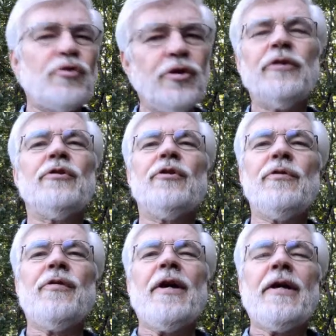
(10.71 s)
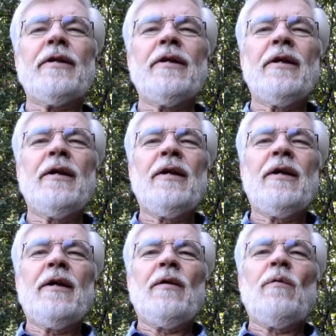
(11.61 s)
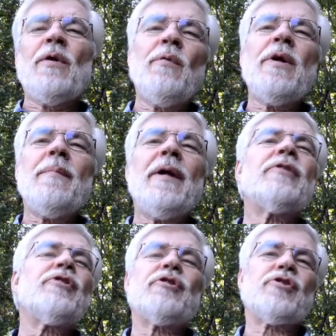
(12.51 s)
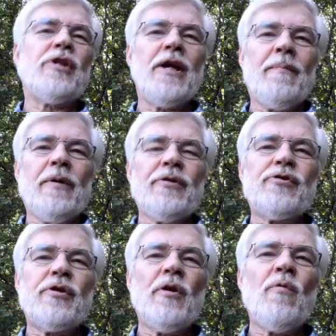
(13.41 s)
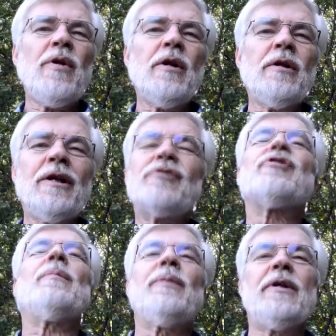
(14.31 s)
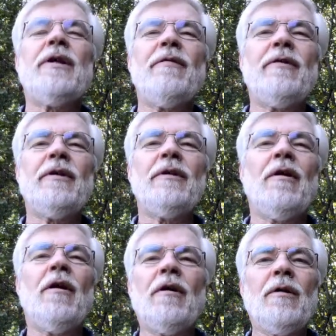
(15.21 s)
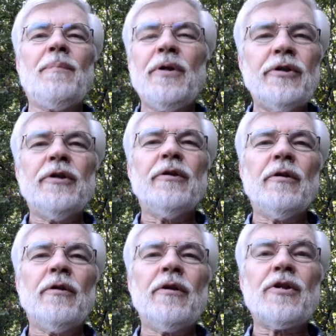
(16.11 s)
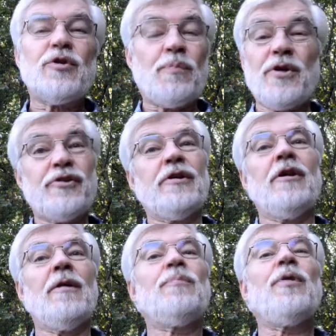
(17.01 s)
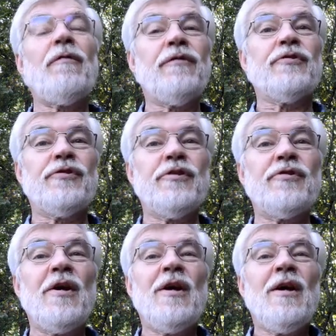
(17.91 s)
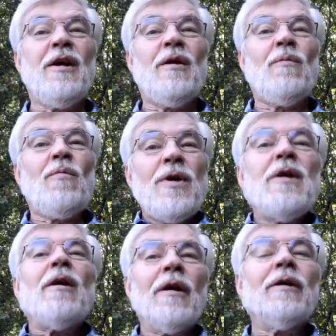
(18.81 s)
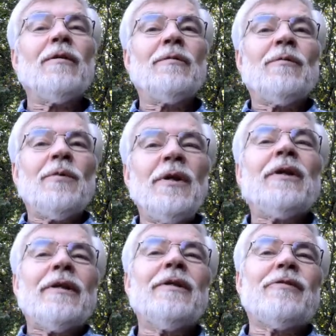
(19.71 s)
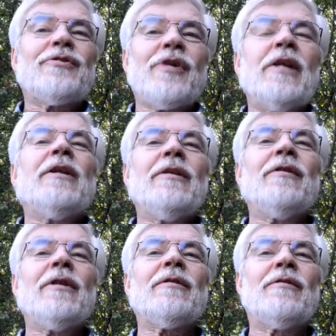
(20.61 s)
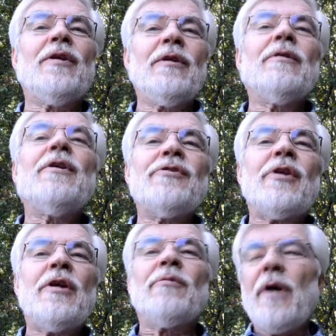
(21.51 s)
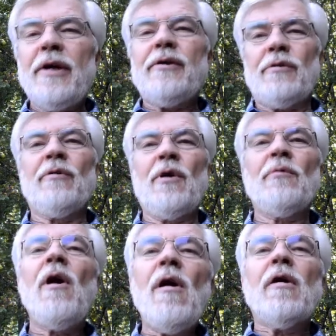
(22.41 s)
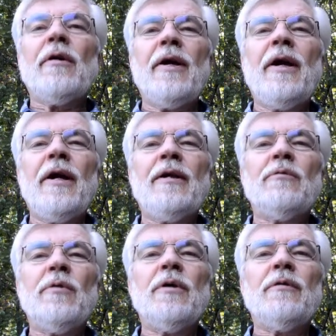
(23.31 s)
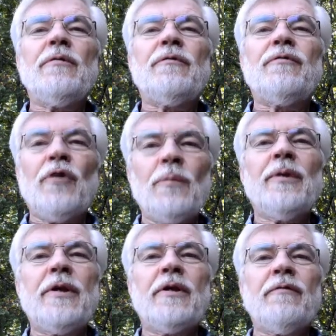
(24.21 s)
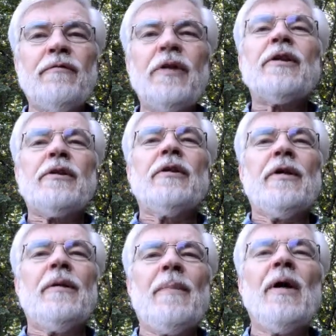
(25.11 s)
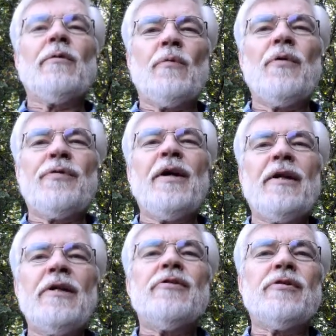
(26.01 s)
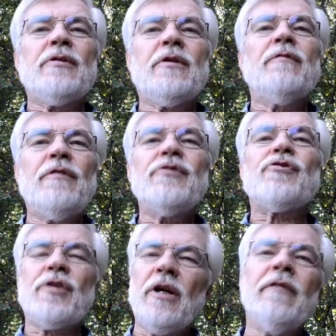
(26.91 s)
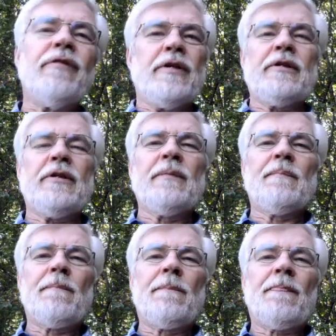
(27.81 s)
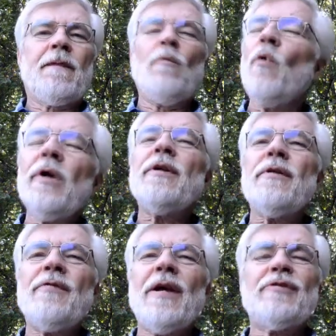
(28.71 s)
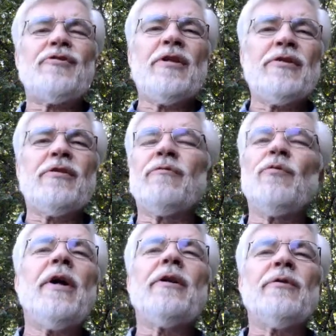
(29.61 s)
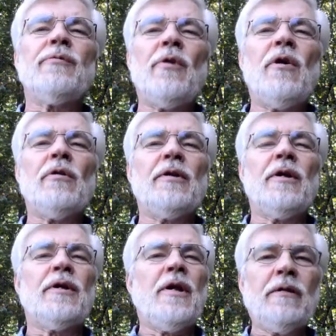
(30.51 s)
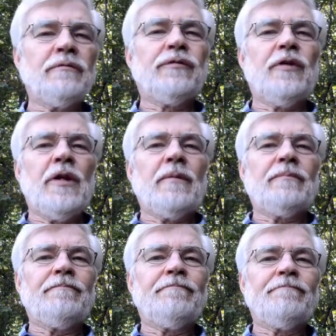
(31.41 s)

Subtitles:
shouldn't do that. When we make such statements, we are not simply giving our opinion or expressing our preferences. We are really stating that there is a right or a wrong, and we're firmly convicted about what that is and convinced of it. Where did that sense of right and wrong come from?